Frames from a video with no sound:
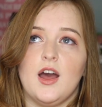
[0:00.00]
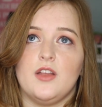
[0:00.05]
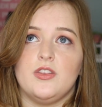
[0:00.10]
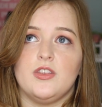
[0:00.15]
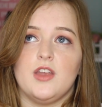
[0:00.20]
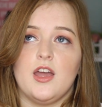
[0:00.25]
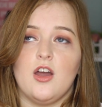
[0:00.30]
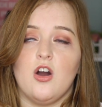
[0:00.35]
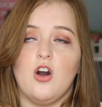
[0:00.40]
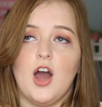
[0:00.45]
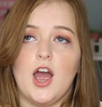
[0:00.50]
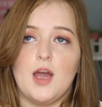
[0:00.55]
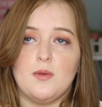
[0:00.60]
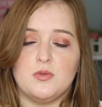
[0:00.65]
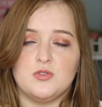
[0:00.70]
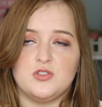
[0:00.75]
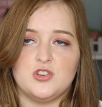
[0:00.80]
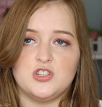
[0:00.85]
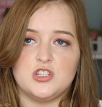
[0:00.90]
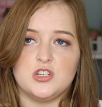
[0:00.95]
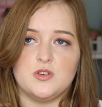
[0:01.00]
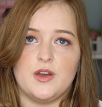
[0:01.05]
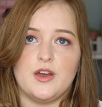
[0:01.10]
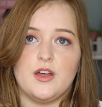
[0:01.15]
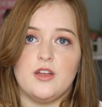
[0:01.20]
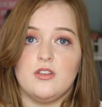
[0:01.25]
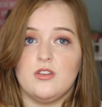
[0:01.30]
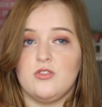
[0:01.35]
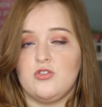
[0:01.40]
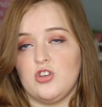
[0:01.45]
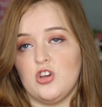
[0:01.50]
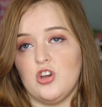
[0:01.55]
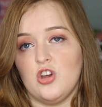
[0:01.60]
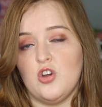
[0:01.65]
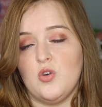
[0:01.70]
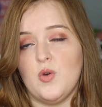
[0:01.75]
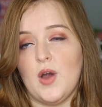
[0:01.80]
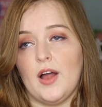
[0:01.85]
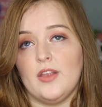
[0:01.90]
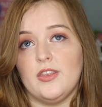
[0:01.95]
and they are able to do it
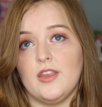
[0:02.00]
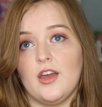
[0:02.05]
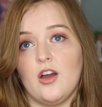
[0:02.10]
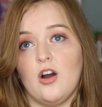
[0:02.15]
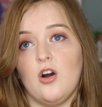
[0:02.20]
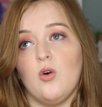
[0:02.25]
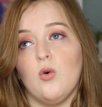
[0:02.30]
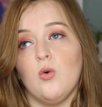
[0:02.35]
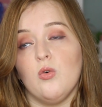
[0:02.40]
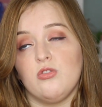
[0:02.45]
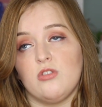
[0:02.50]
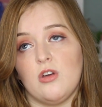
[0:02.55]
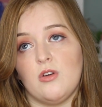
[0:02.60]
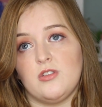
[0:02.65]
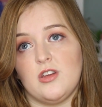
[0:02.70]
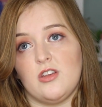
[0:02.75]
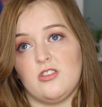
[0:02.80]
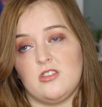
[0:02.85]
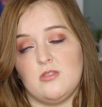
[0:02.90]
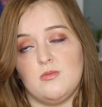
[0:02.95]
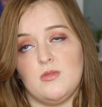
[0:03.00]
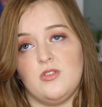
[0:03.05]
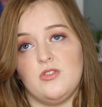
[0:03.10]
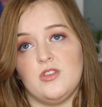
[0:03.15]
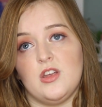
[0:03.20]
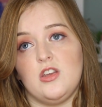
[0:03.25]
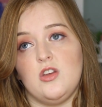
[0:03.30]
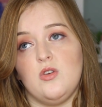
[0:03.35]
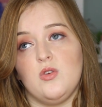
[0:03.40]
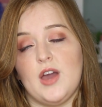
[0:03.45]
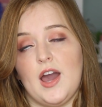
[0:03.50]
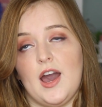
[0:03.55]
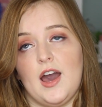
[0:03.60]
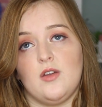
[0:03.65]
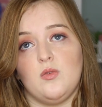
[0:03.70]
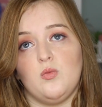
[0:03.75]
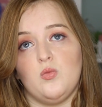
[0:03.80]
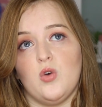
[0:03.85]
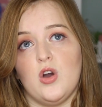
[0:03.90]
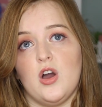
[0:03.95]
too, and they are also testament that you
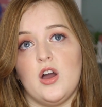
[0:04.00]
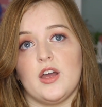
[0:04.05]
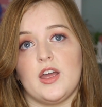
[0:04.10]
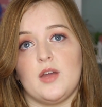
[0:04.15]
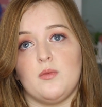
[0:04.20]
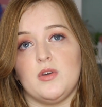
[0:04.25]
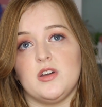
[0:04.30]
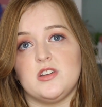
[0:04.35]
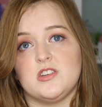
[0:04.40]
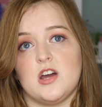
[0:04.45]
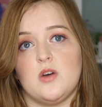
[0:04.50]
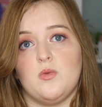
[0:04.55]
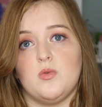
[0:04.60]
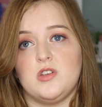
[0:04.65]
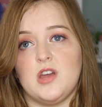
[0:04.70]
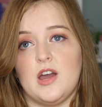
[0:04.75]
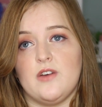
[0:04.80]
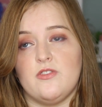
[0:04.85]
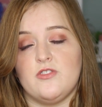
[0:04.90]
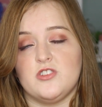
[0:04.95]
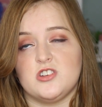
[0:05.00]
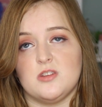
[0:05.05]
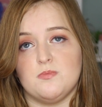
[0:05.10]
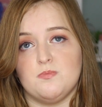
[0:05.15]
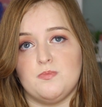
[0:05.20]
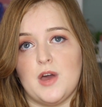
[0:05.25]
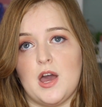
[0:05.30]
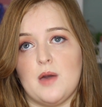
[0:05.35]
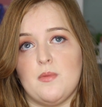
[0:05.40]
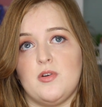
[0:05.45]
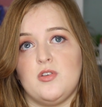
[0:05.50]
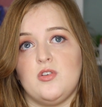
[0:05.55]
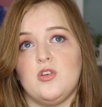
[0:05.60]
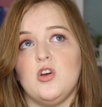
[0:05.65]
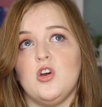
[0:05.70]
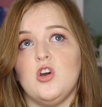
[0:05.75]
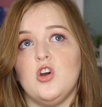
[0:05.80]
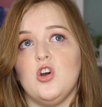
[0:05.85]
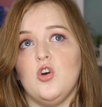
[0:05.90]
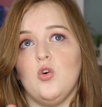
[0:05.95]
can work in retail when you have a visual impairment
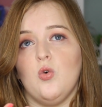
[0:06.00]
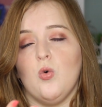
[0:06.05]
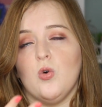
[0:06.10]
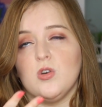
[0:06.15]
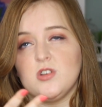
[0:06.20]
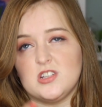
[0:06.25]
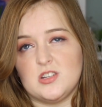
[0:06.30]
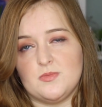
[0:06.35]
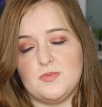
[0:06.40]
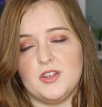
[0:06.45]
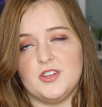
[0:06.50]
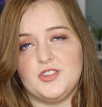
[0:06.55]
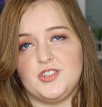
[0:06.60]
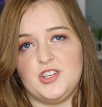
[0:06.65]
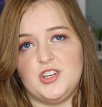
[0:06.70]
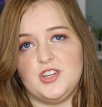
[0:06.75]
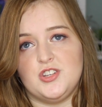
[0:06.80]
or a disability.